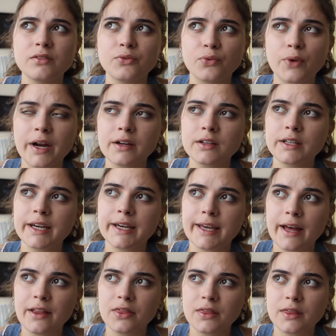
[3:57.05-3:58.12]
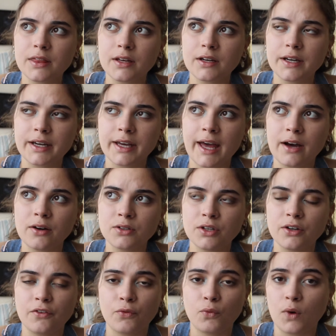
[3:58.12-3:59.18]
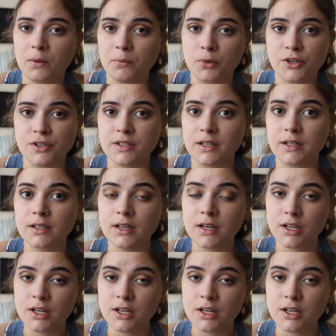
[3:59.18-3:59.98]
rarely get the account of one person